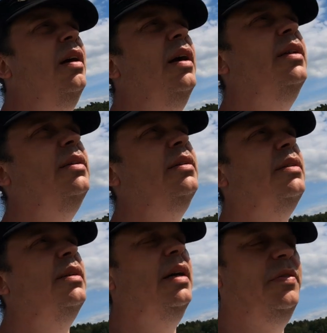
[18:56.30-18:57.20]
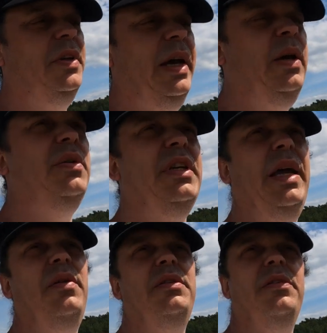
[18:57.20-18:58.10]
and after hours
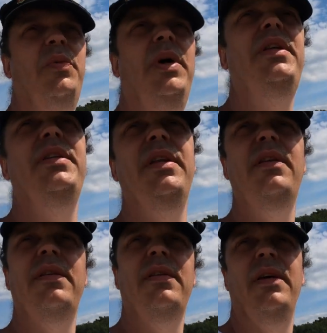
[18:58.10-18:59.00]
and hours of waiting